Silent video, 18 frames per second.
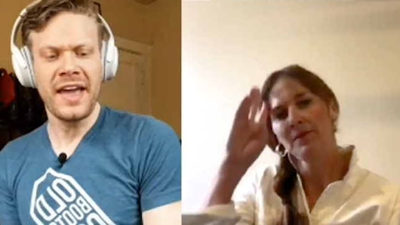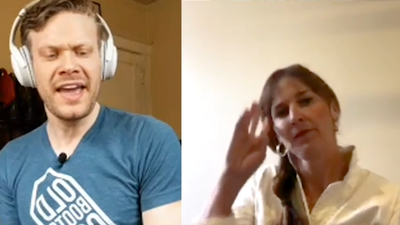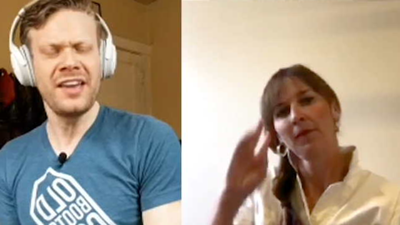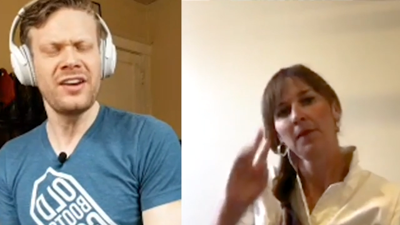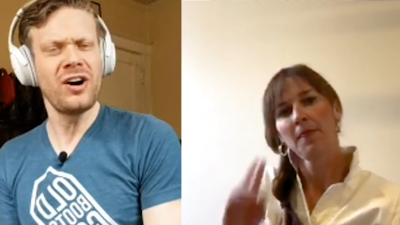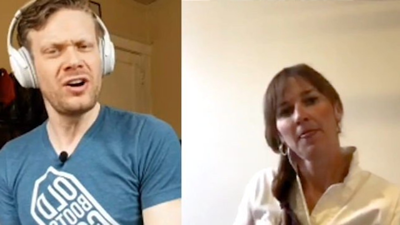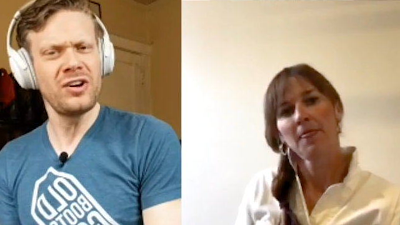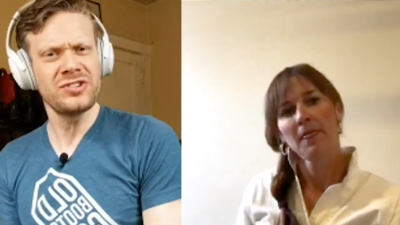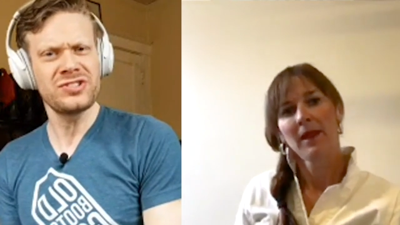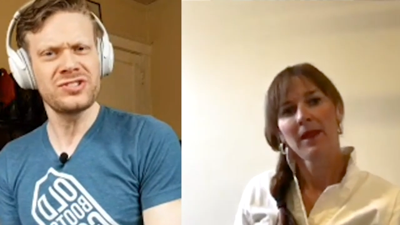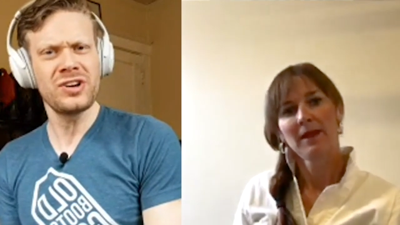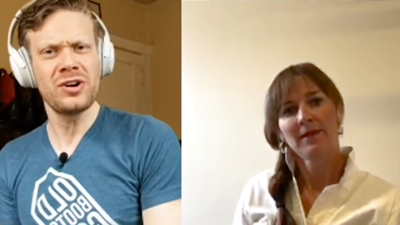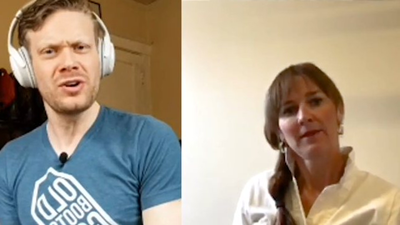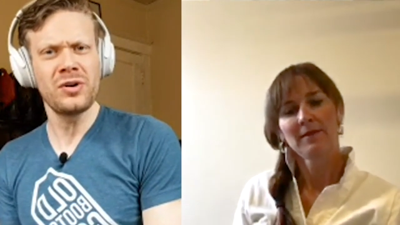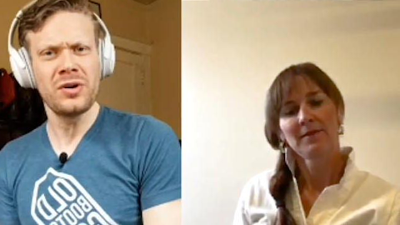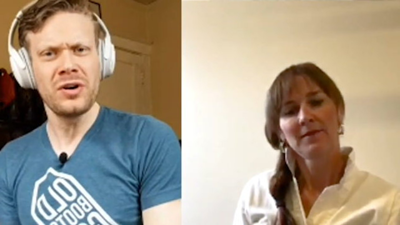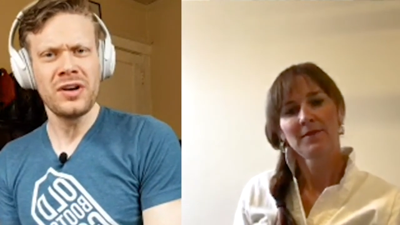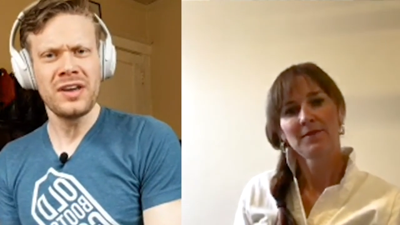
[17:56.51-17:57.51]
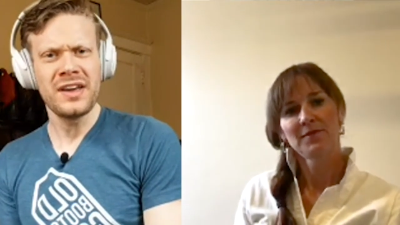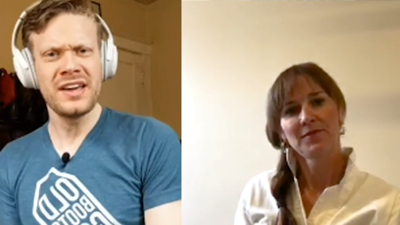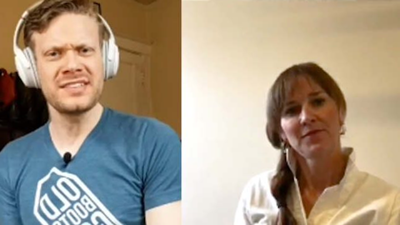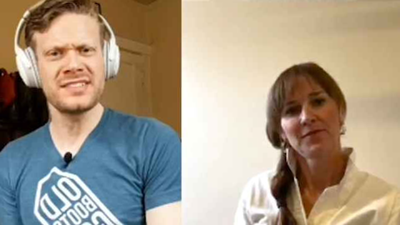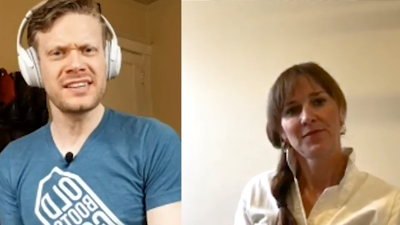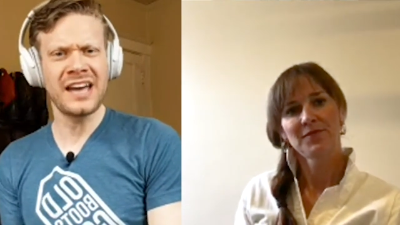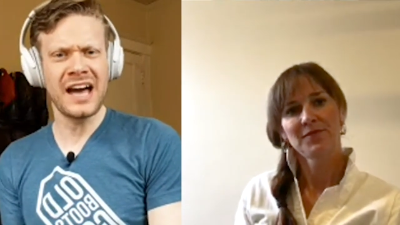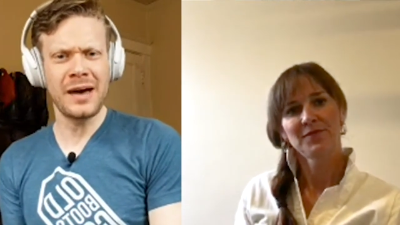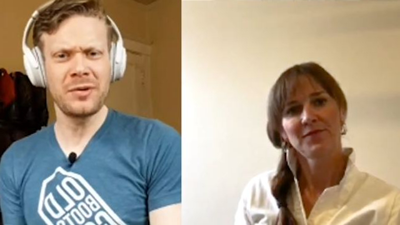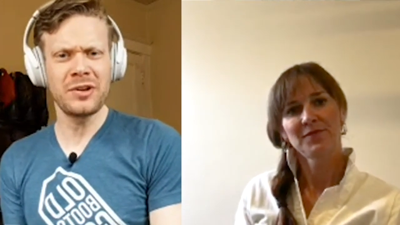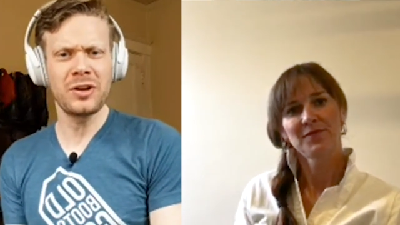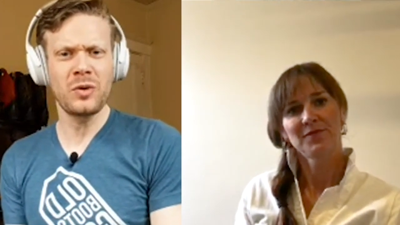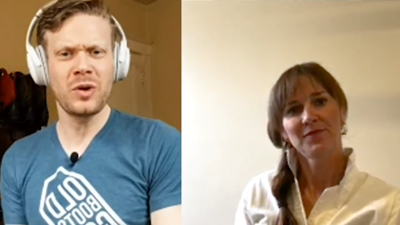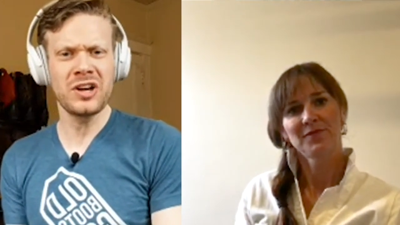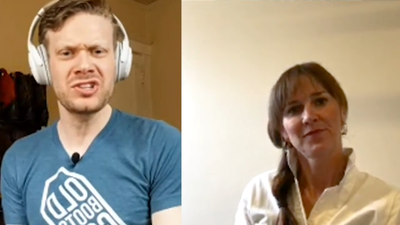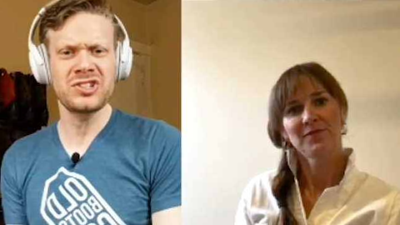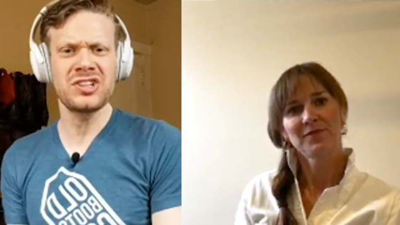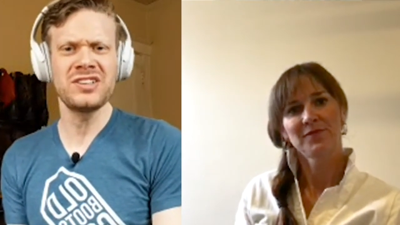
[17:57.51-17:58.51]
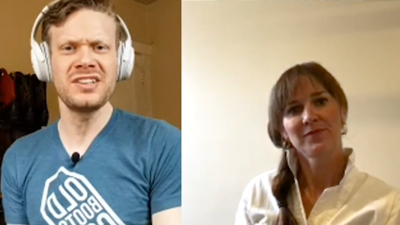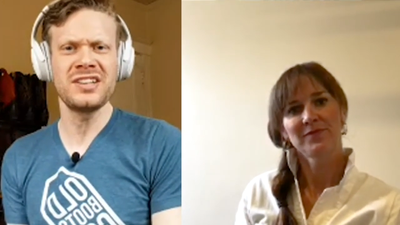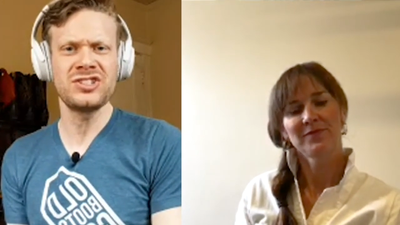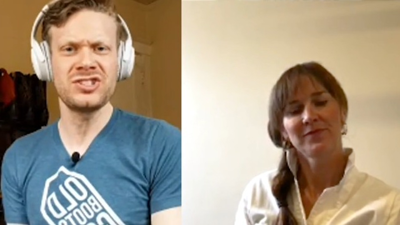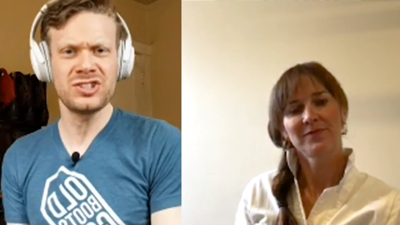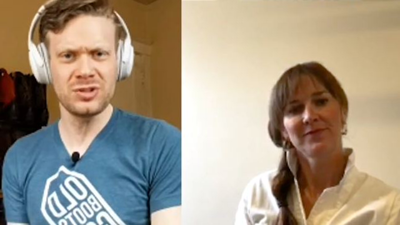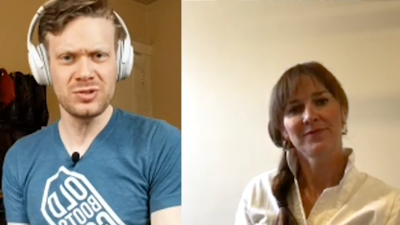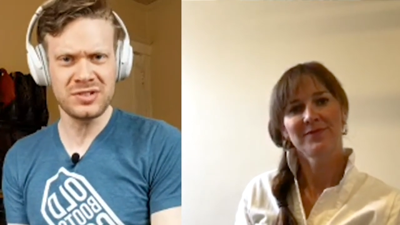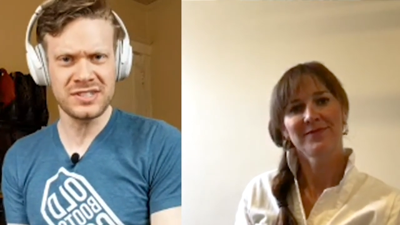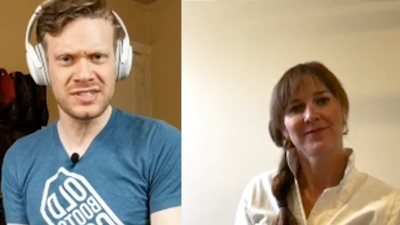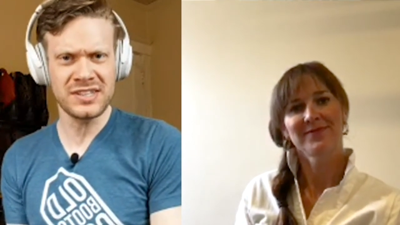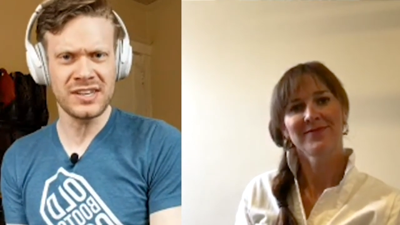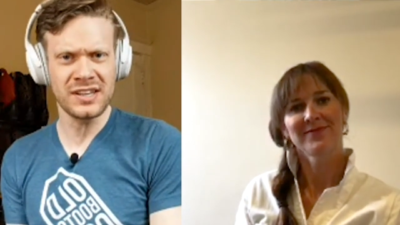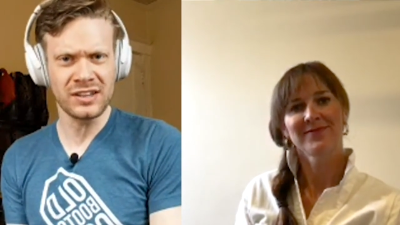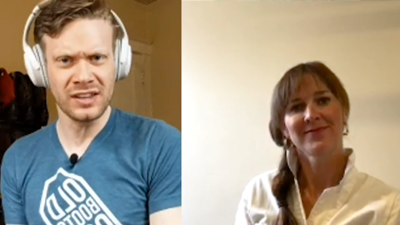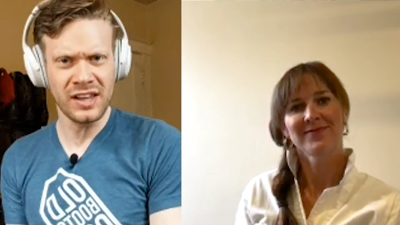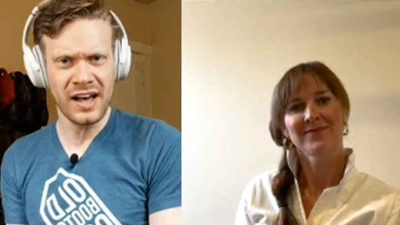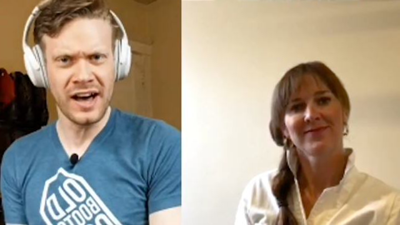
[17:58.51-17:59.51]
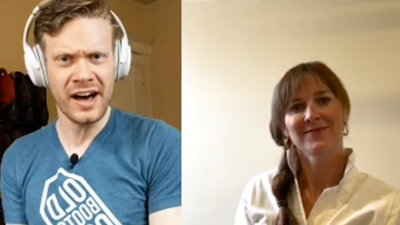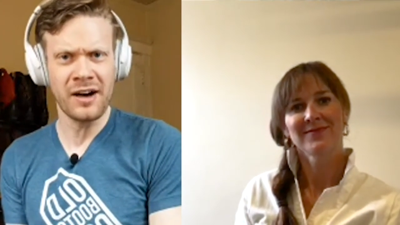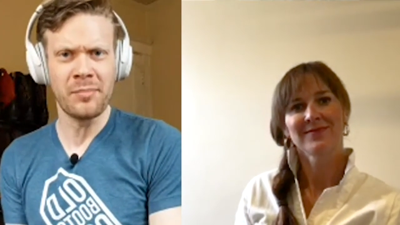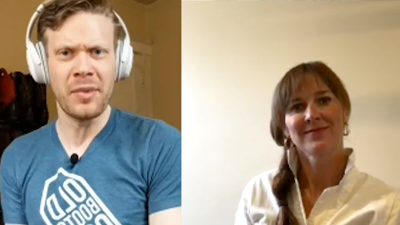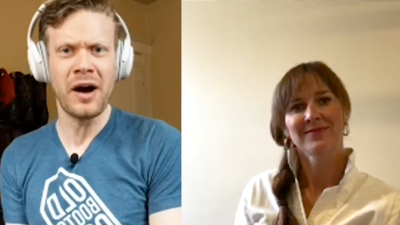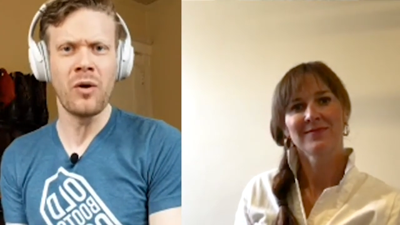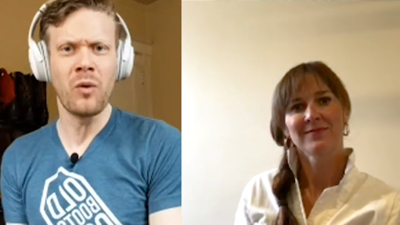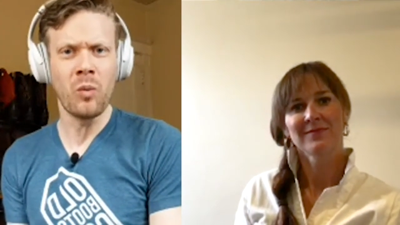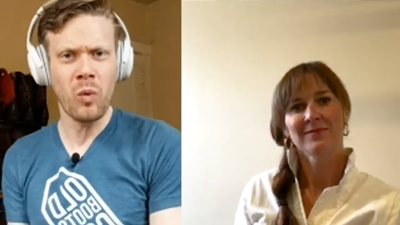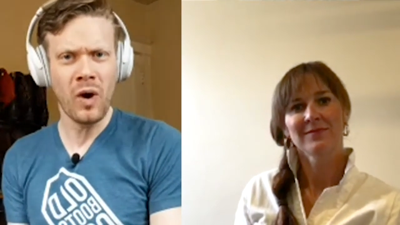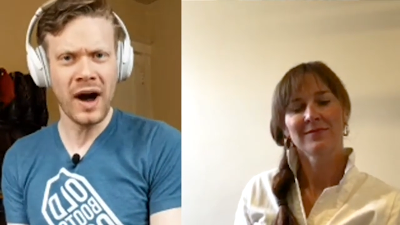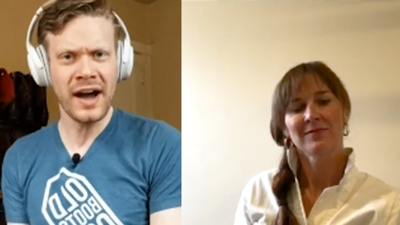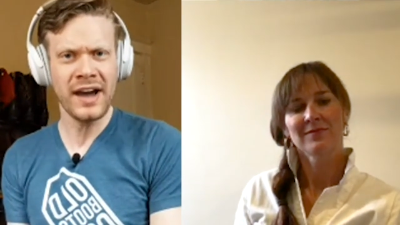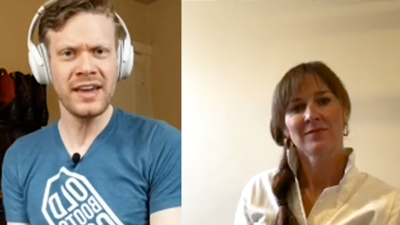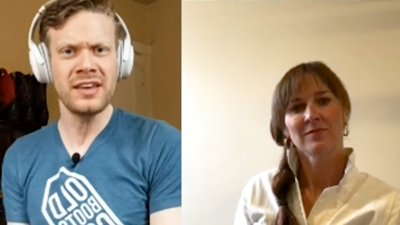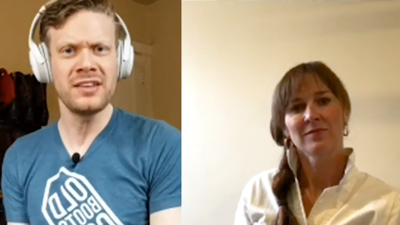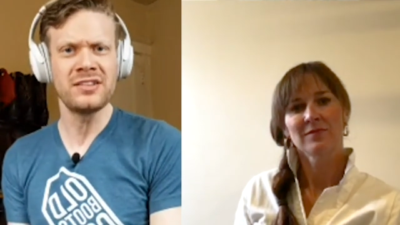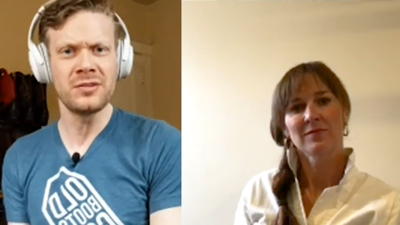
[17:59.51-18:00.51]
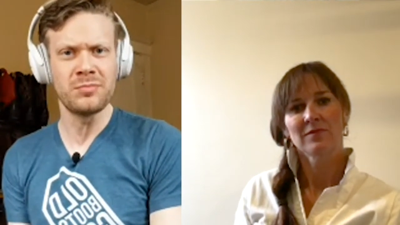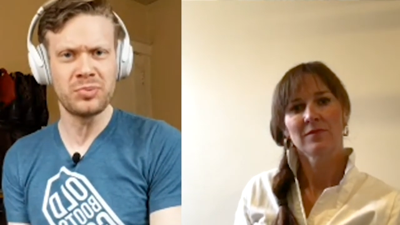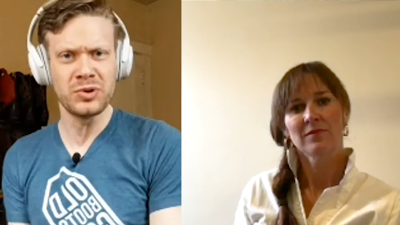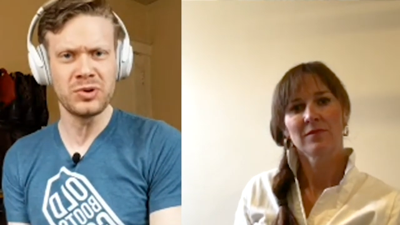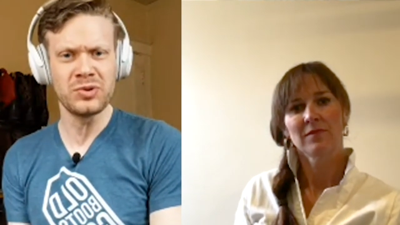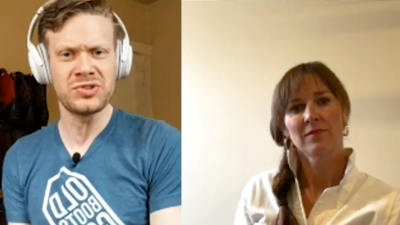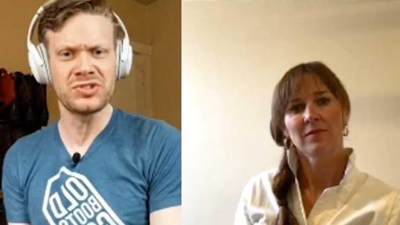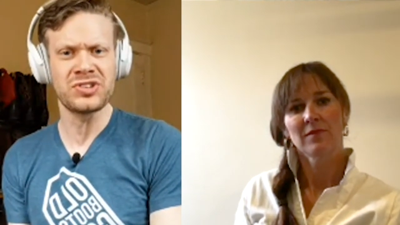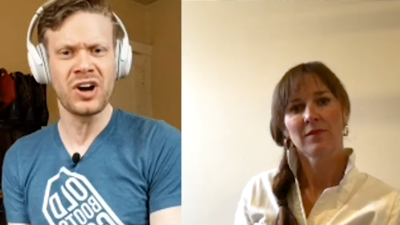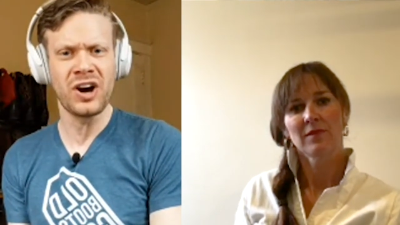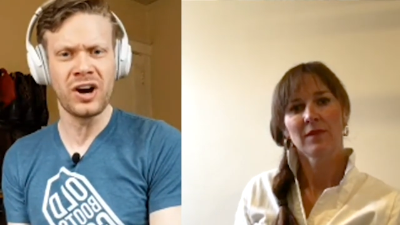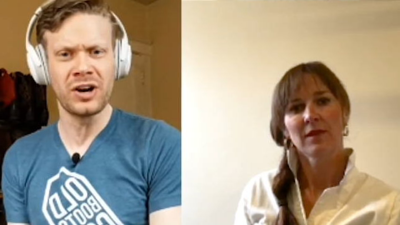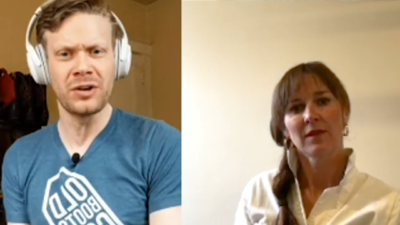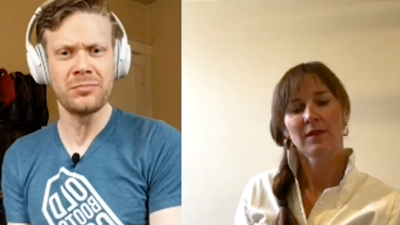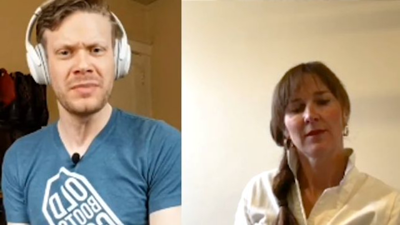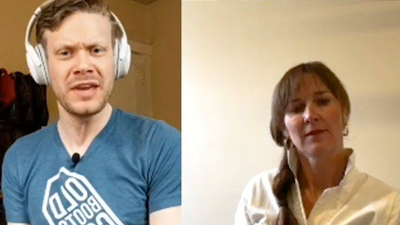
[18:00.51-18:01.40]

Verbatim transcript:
Speaker 1: and also, it's a common question that you see a lot about why the boots aren't